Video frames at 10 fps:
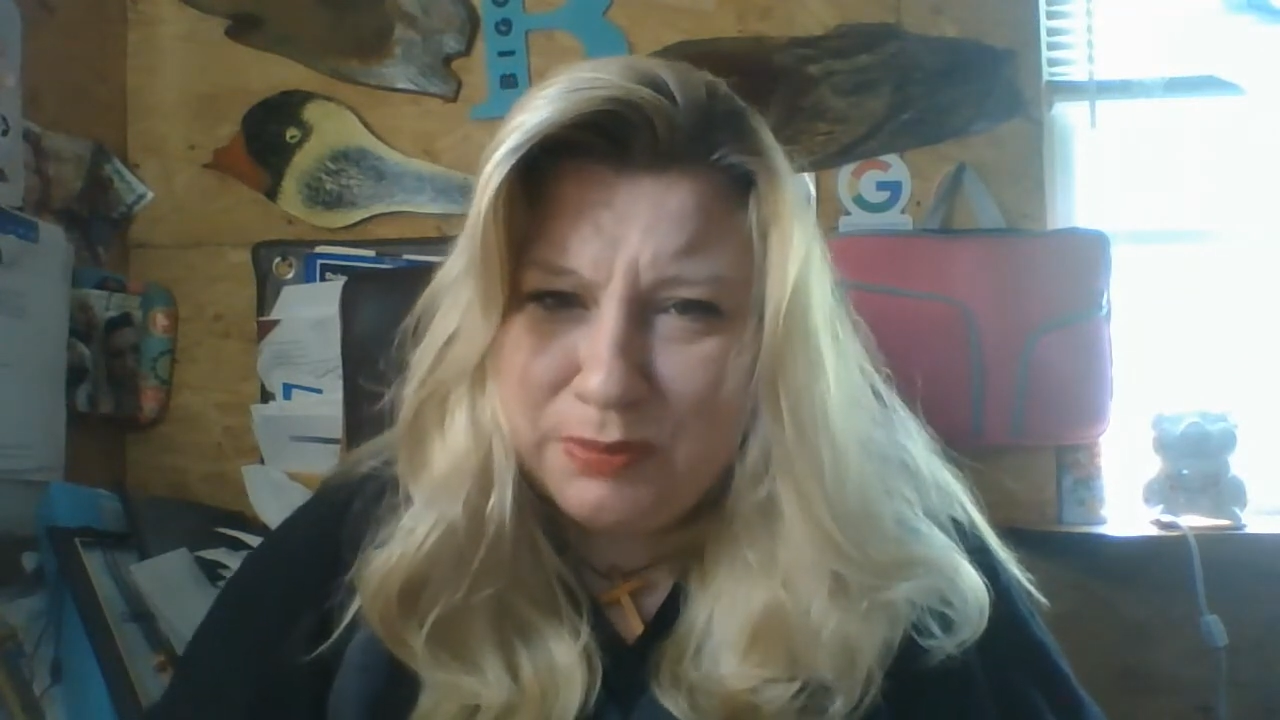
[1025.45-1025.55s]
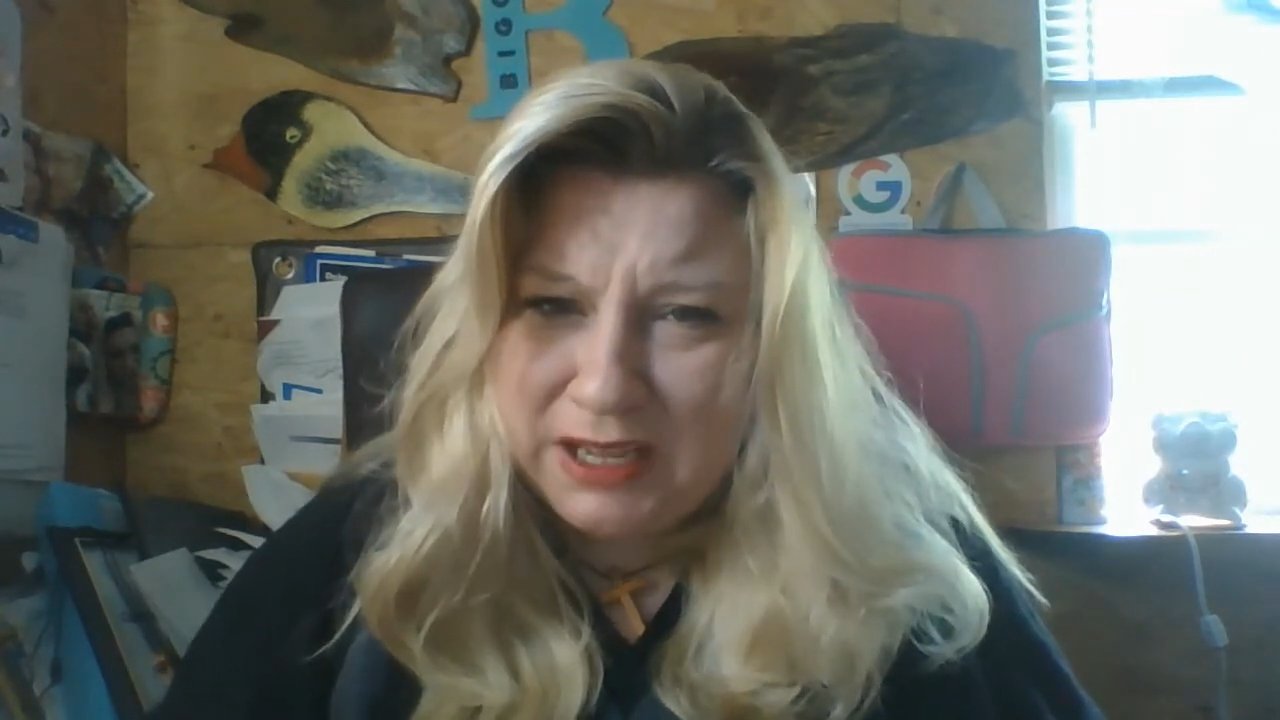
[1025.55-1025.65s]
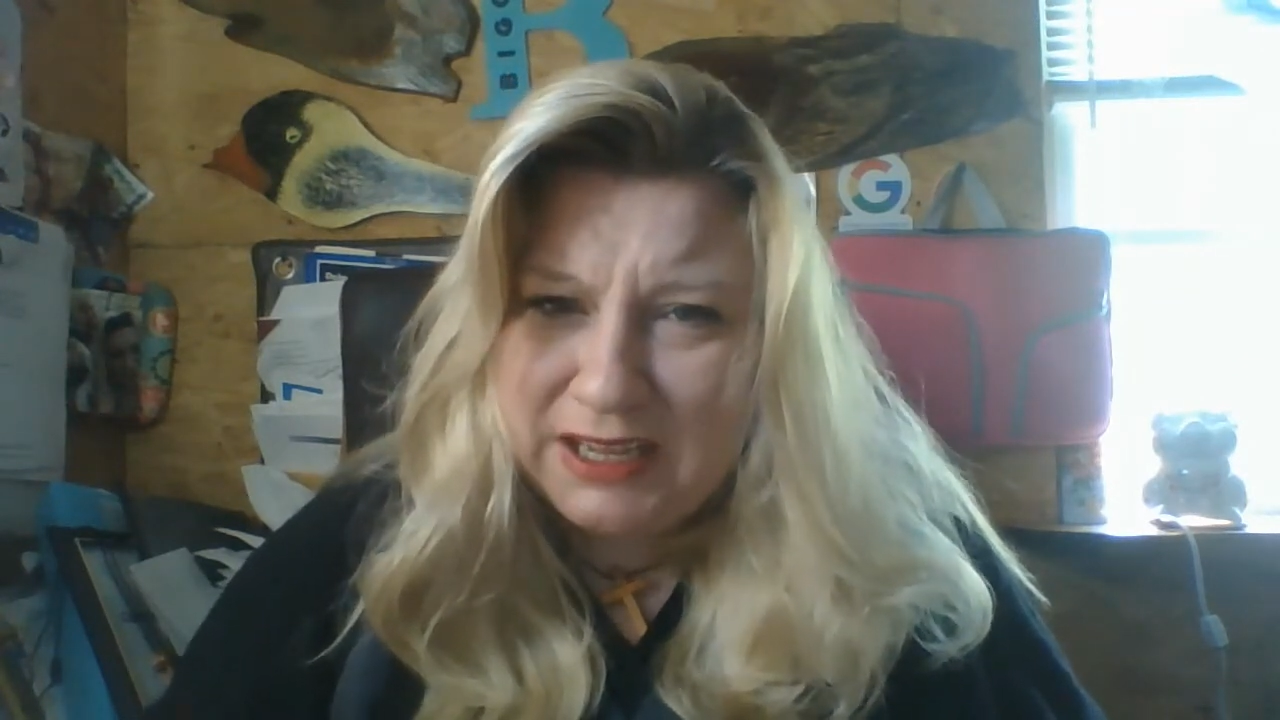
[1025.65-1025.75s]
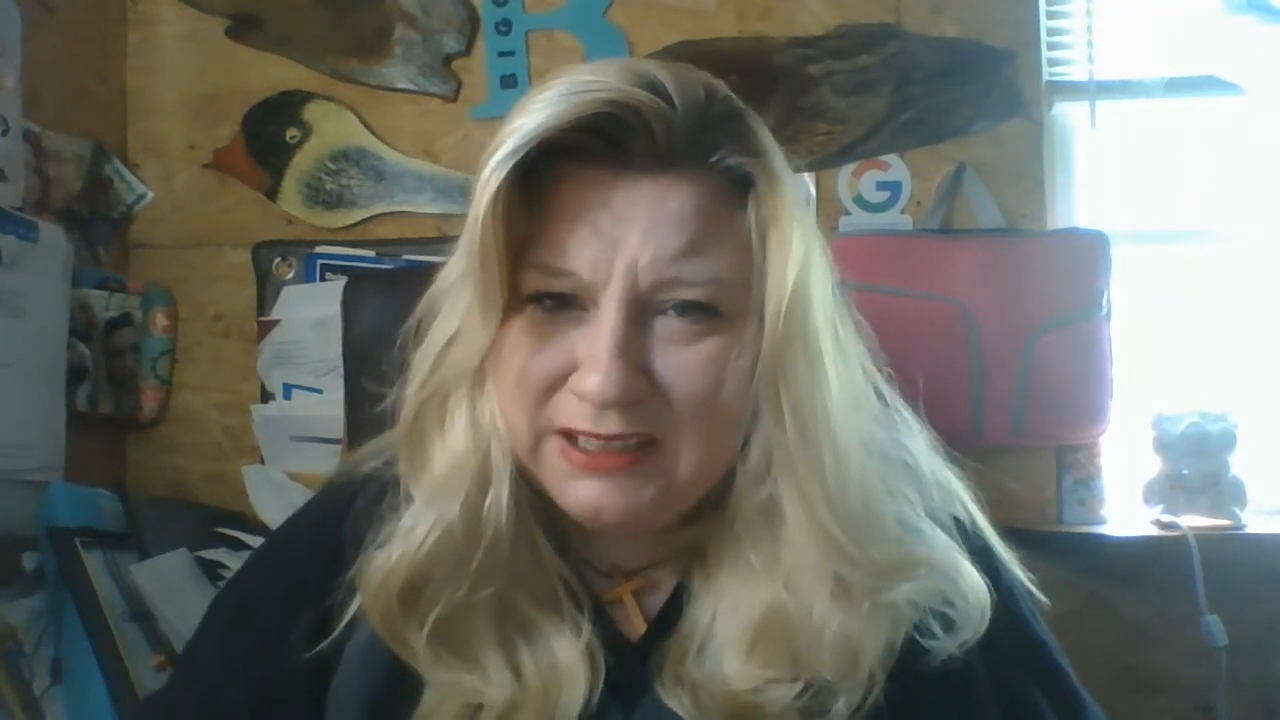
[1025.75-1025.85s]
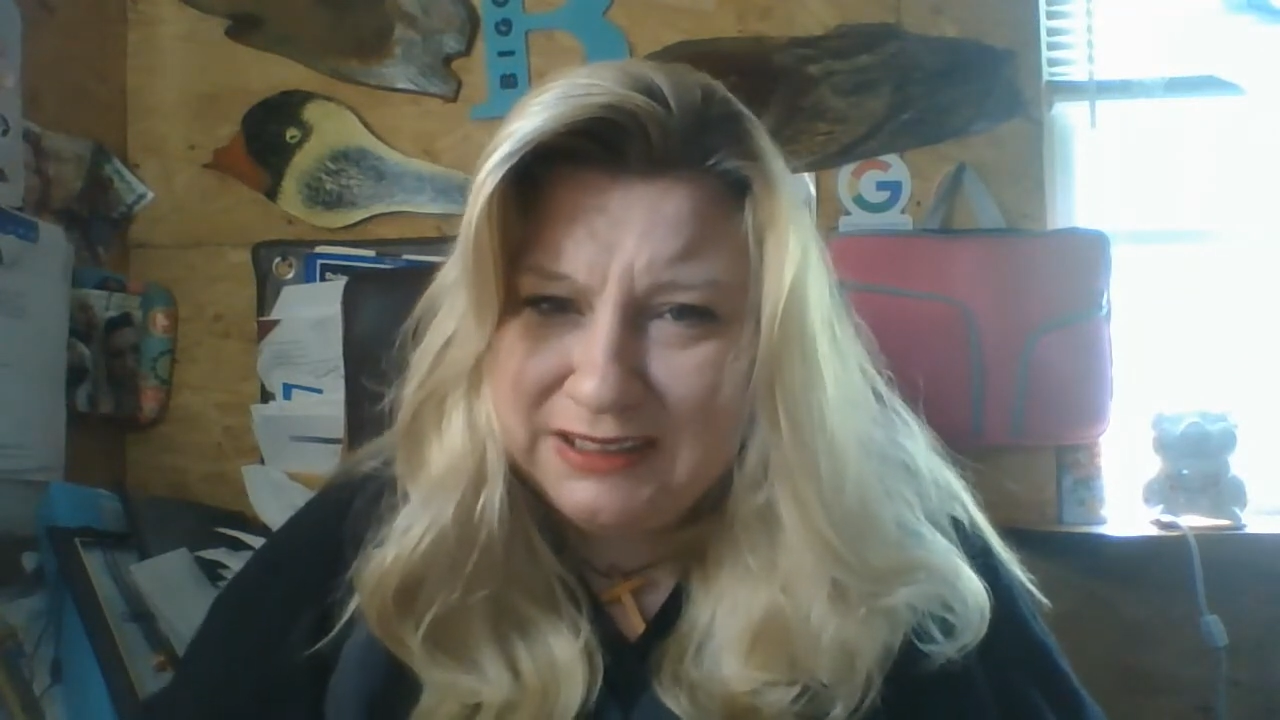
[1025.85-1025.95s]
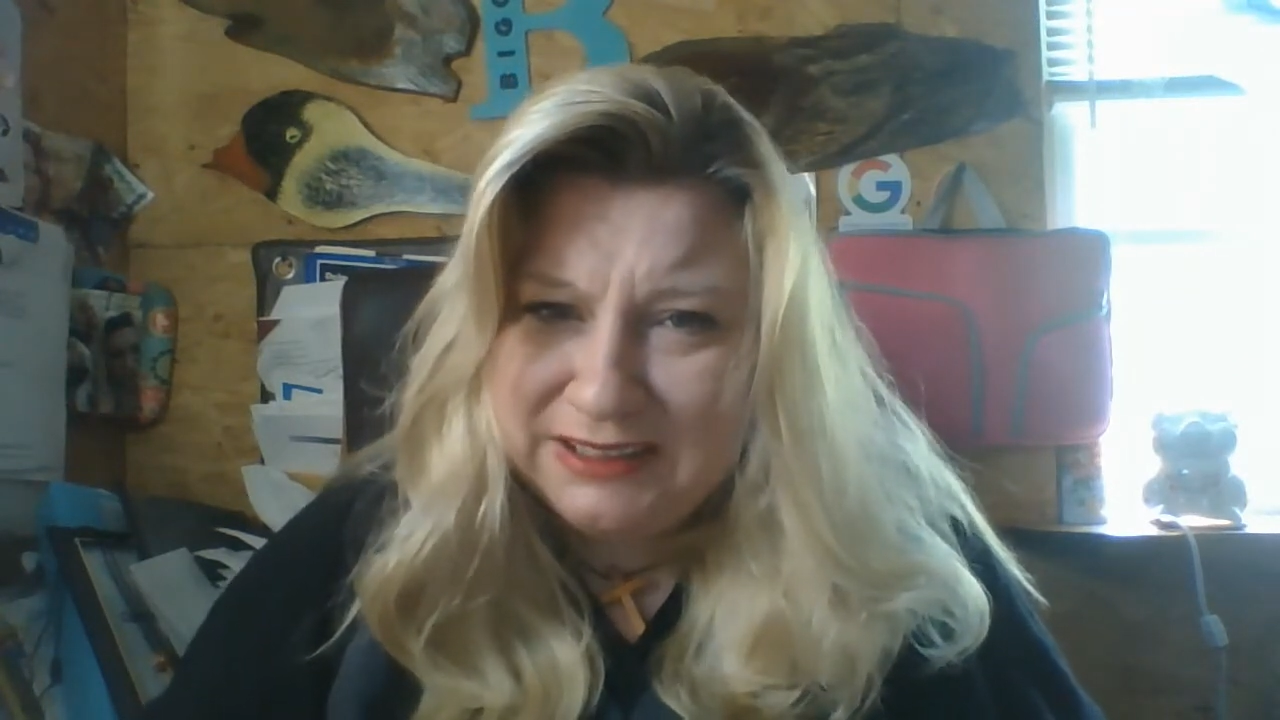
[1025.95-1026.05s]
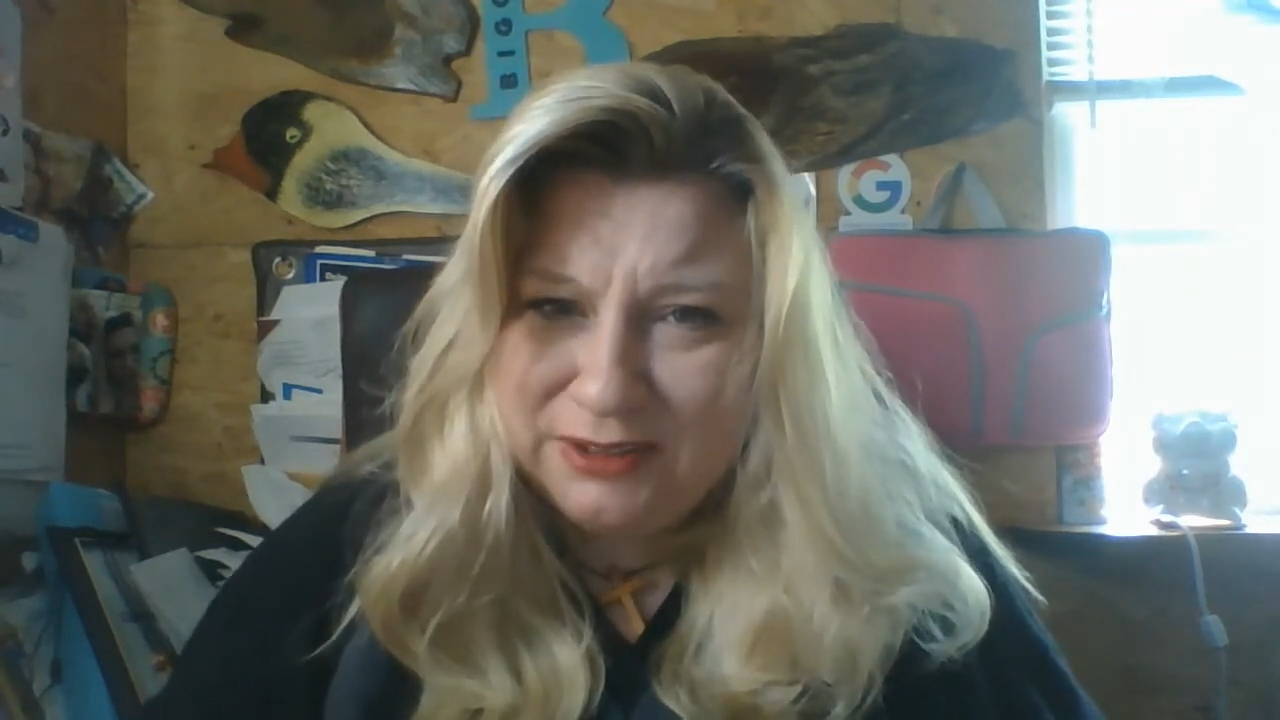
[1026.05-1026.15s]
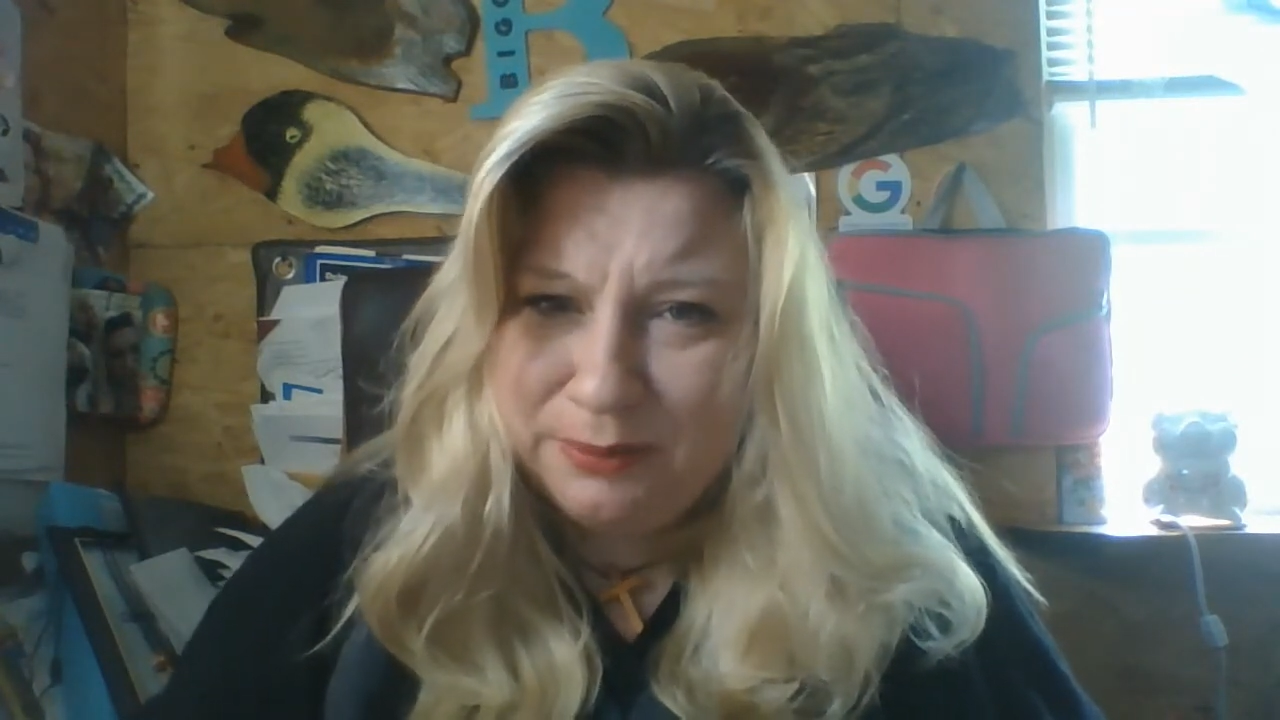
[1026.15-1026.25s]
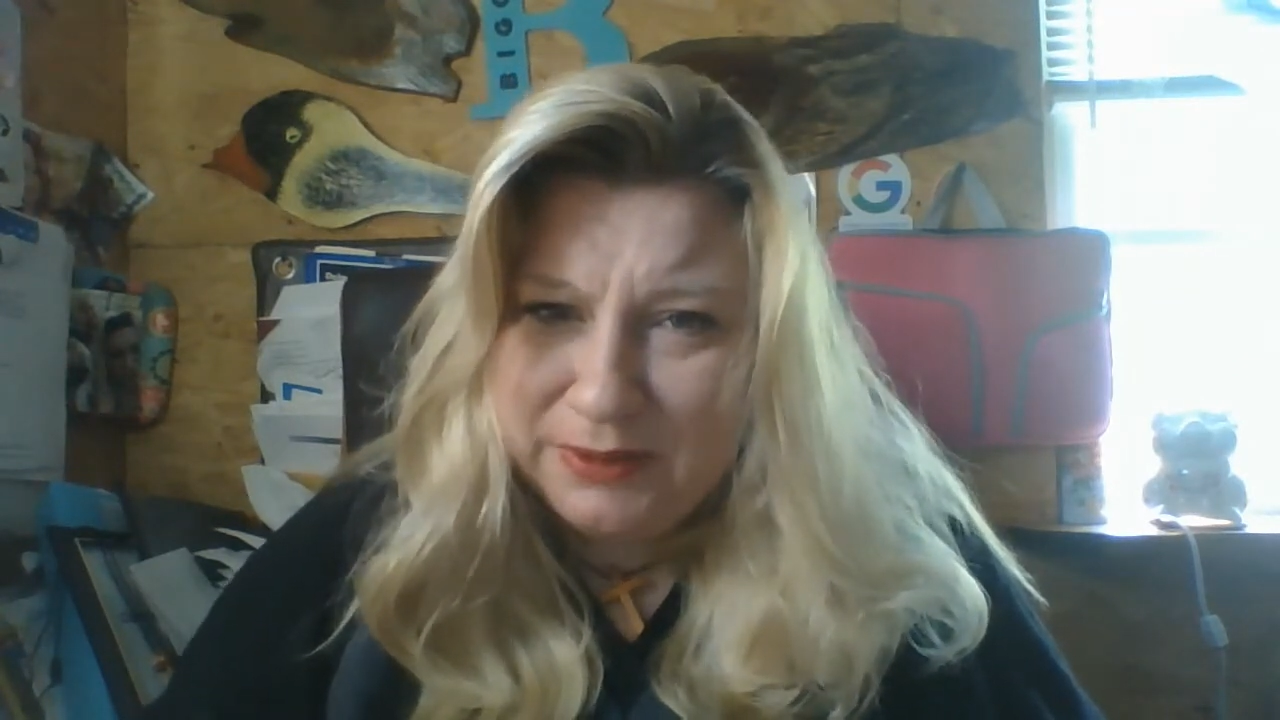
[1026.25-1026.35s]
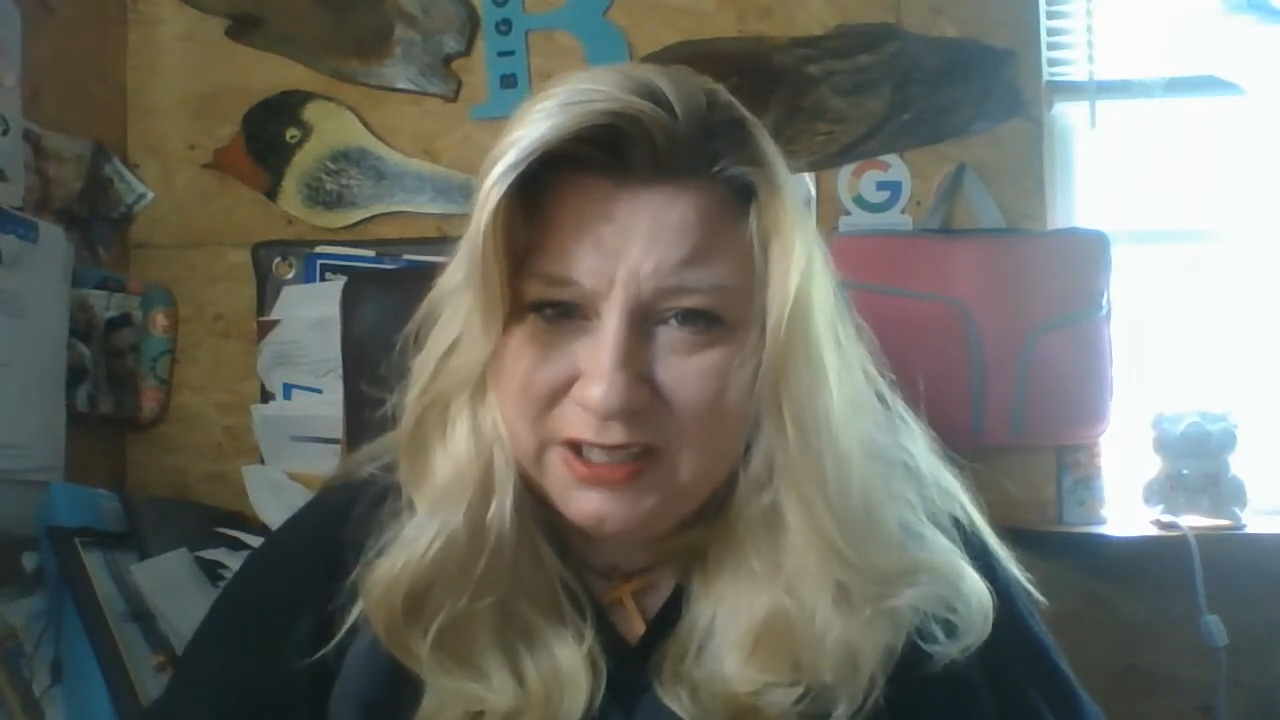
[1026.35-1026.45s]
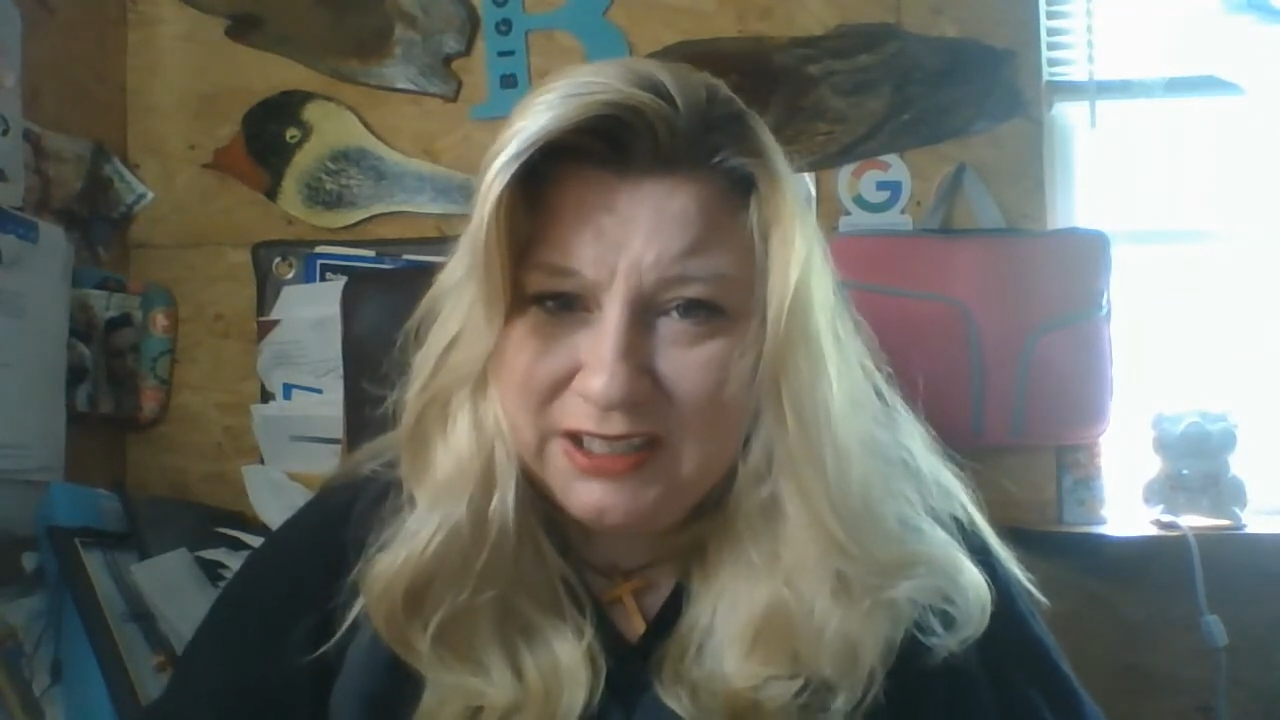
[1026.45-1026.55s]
by a little bit